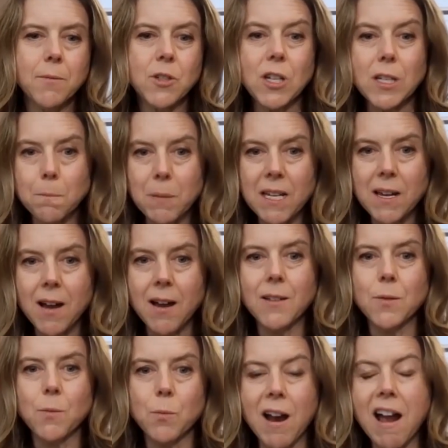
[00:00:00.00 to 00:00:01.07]
just
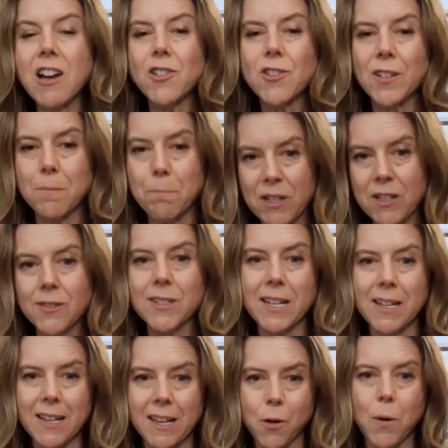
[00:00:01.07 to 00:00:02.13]
because we're actually
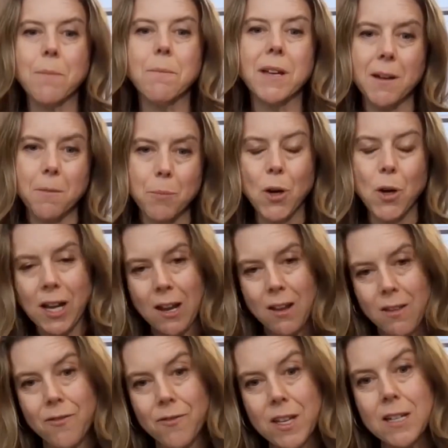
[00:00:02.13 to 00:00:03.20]
building equipment and putting
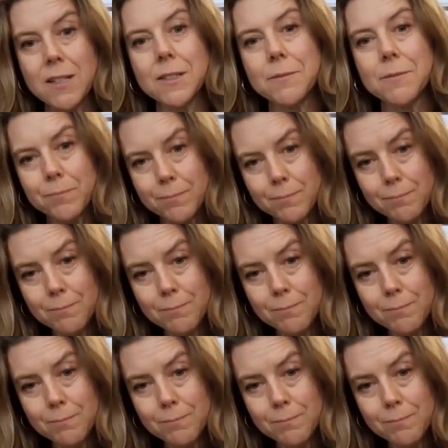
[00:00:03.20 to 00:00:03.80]
it in the field